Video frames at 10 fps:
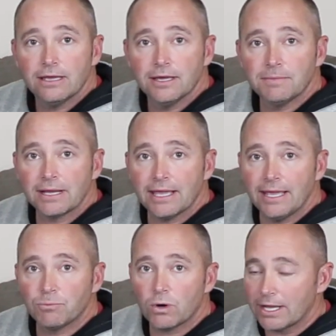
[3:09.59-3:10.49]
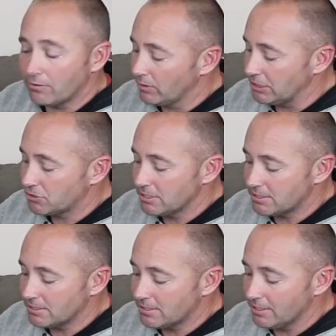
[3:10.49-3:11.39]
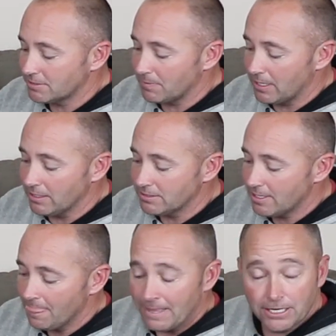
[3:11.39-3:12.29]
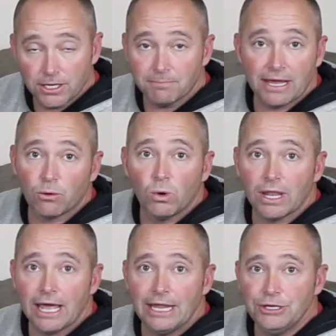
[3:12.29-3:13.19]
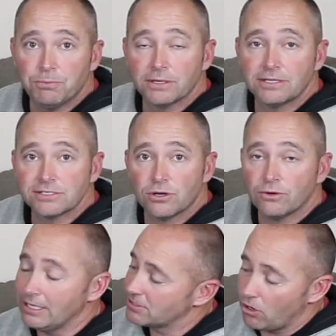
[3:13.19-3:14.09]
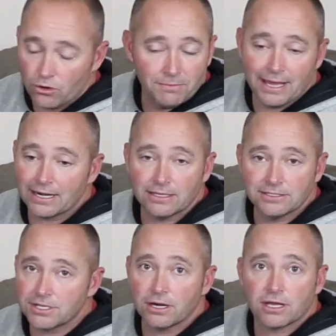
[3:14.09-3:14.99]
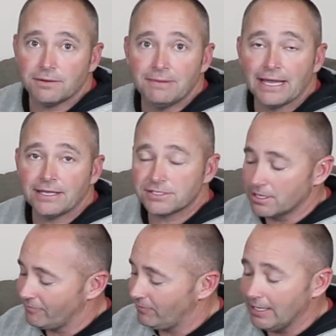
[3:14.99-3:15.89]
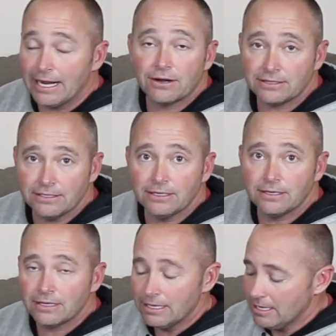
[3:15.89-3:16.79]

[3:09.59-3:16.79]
in my game where I can really trust this disc, because it doesn't matter what line you put this on, it's automatically, it's going to come back. It's going to fade out at the end.